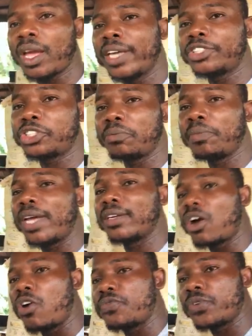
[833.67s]
it's your man
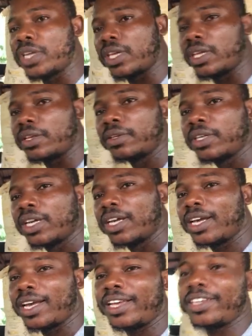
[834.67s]
Kofi
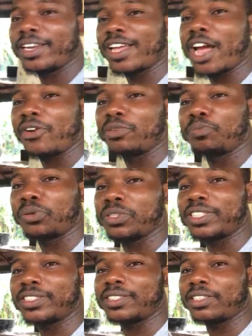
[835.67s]
in the Gari
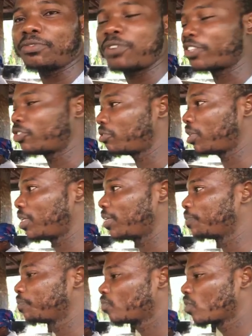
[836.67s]
processing factory
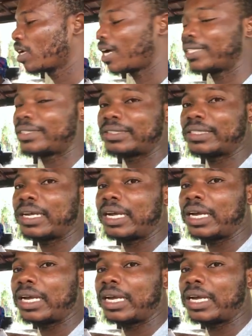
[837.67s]
at